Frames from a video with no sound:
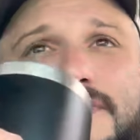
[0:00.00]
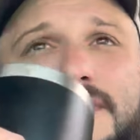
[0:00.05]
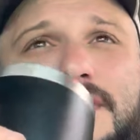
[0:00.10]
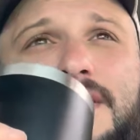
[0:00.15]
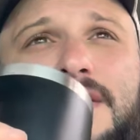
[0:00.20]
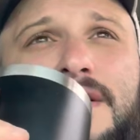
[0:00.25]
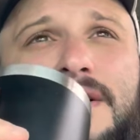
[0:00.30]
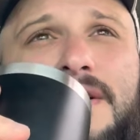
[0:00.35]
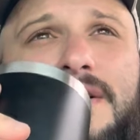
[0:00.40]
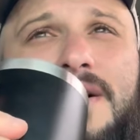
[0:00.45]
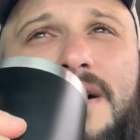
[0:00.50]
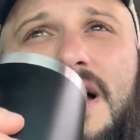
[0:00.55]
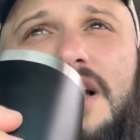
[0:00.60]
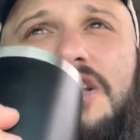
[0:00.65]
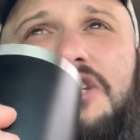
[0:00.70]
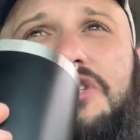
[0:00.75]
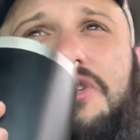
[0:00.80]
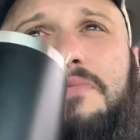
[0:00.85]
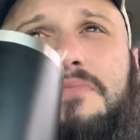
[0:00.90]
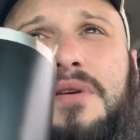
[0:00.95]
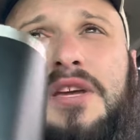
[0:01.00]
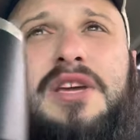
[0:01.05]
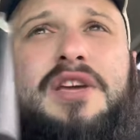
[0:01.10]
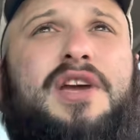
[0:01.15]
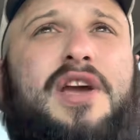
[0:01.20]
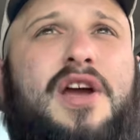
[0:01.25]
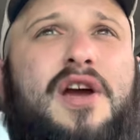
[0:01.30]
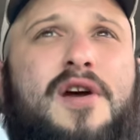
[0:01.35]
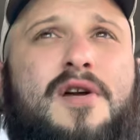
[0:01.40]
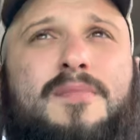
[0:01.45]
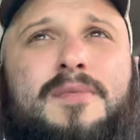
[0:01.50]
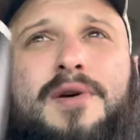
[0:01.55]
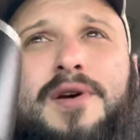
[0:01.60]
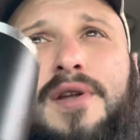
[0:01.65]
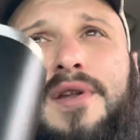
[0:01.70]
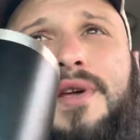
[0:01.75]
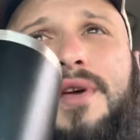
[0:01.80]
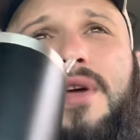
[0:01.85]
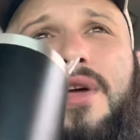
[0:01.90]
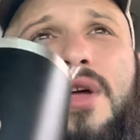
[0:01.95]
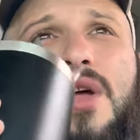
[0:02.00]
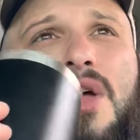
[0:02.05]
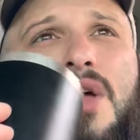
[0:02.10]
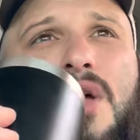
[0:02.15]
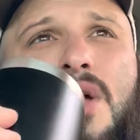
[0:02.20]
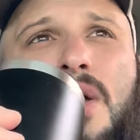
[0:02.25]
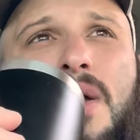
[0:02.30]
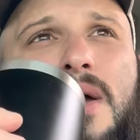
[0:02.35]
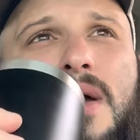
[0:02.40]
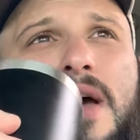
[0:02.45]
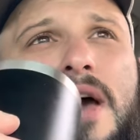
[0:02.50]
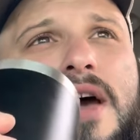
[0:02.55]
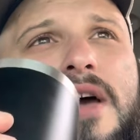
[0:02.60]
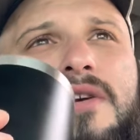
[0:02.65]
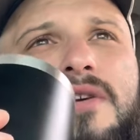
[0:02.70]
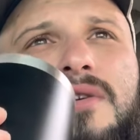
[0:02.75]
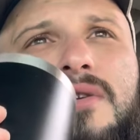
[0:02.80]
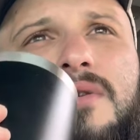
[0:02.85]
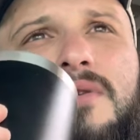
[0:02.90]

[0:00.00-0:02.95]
I should be here, but hey,